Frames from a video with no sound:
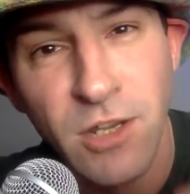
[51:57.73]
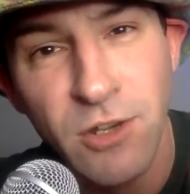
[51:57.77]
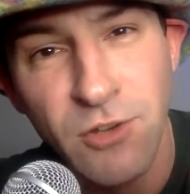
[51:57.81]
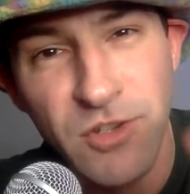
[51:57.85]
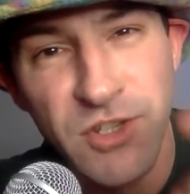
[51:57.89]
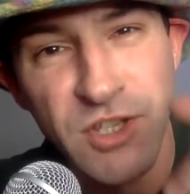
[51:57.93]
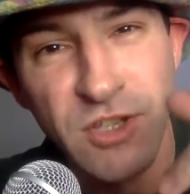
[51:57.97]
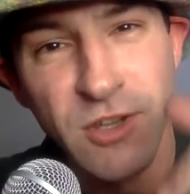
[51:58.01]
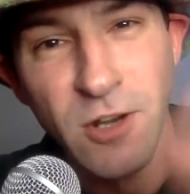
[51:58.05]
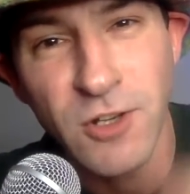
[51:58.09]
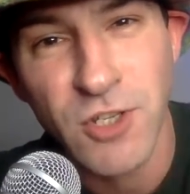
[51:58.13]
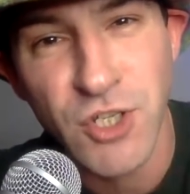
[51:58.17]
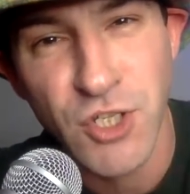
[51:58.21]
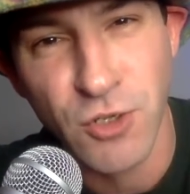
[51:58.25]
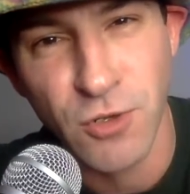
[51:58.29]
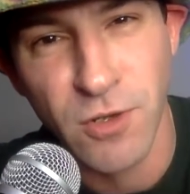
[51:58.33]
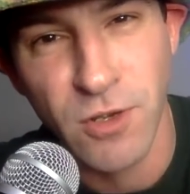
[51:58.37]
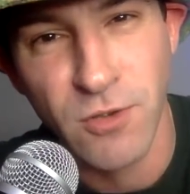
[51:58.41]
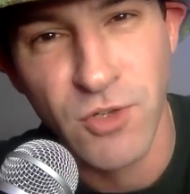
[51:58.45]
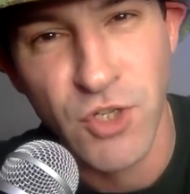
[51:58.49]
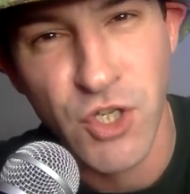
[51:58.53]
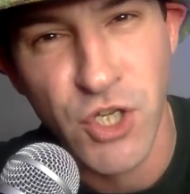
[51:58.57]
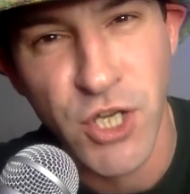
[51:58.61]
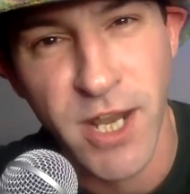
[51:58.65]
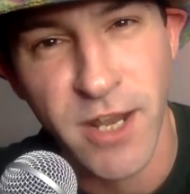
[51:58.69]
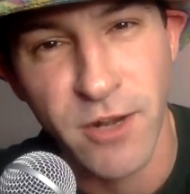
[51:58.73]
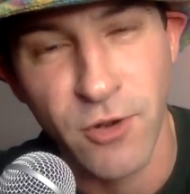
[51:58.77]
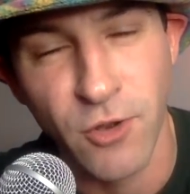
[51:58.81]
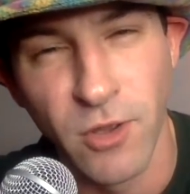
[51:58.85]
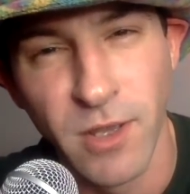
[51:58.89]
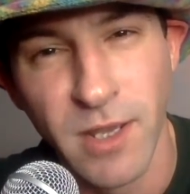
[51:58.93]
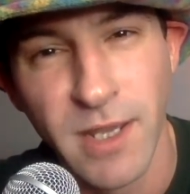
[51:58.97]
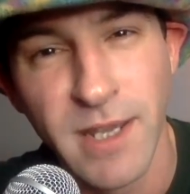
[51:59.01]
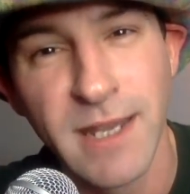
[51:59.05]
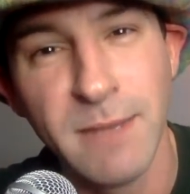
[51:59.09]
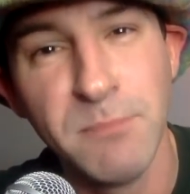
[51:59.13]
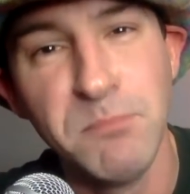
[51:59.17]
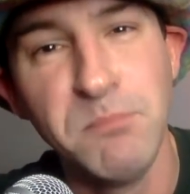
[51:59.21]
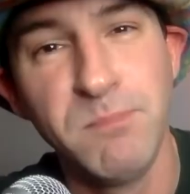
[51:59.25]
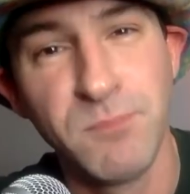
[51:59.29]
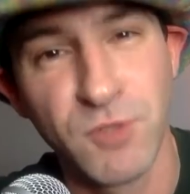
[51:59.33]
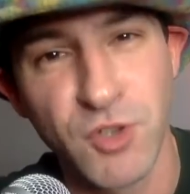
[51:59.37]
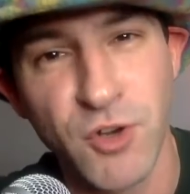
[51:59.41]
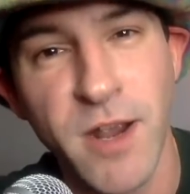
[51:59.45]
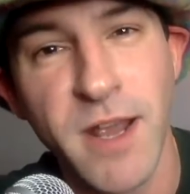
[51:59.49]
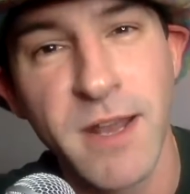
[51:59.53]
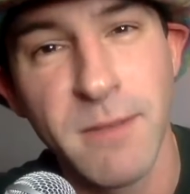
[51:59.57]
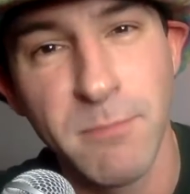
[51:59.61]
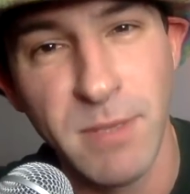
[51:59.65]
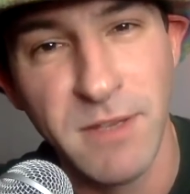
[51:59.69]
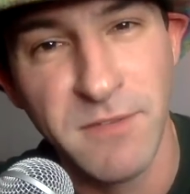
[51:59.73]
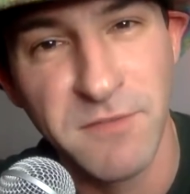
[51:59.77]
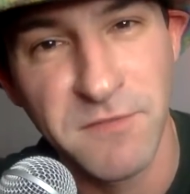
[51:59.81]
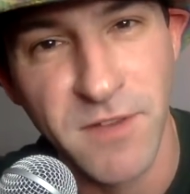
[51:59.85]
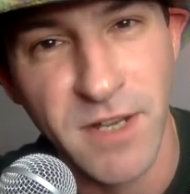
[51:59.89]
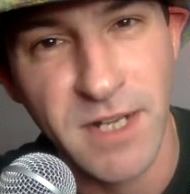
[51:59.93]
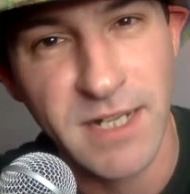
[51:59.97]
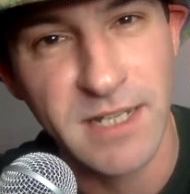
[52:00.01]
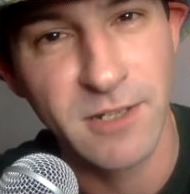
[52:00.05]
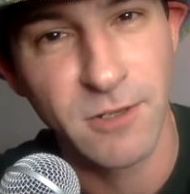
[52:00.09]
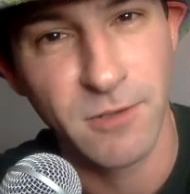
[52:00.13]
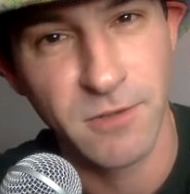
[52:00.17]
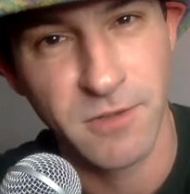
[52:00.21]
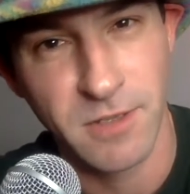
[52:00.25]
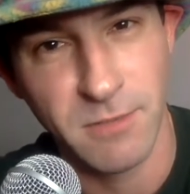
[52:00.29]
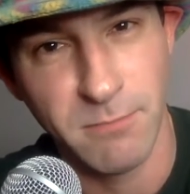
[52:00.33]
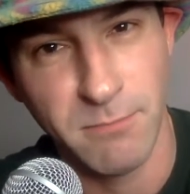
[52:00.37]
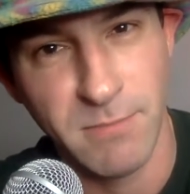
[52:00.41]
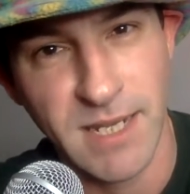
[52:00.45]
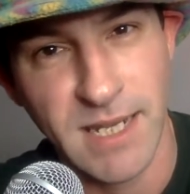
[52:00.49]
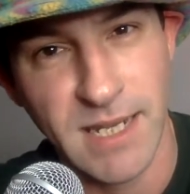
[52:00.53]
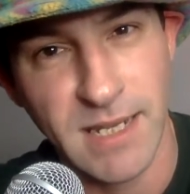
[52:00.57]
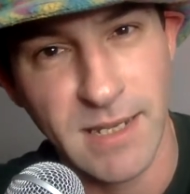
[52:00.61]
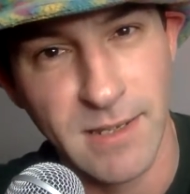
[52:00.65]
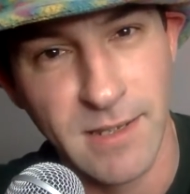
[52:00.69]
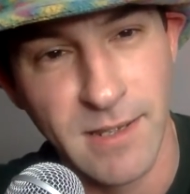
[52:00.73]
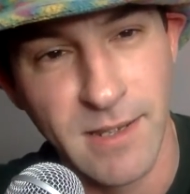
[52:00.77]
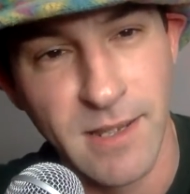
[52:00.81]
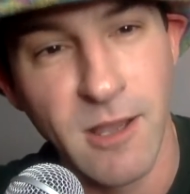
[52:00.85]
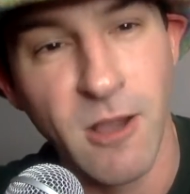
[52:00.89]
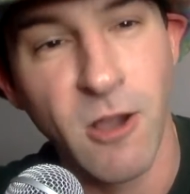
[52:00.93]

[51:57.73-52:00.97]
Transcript: Go start your own channel and try and be funnier than me.